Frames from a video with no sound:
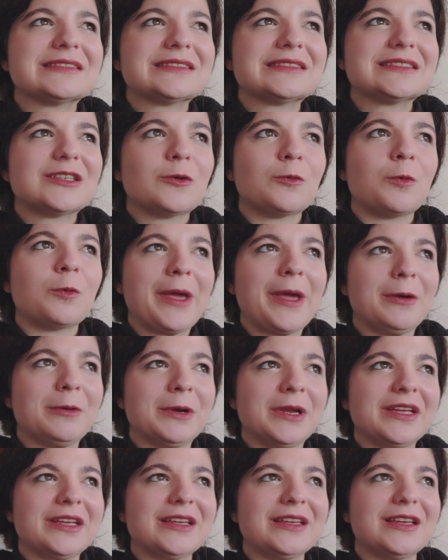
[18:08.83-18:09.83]

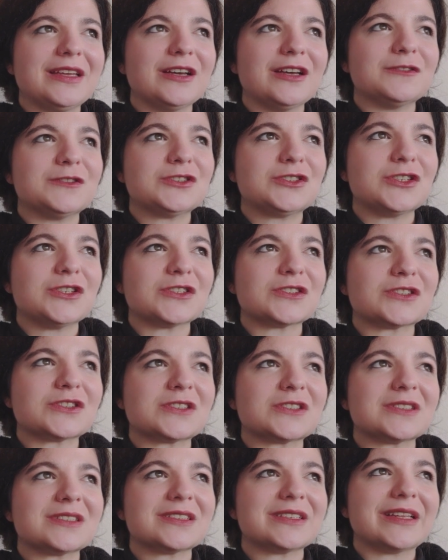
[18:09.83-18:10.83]
wary of
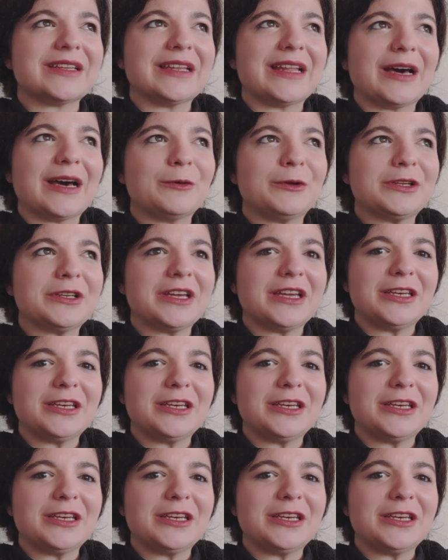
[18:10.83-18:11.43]
just allowing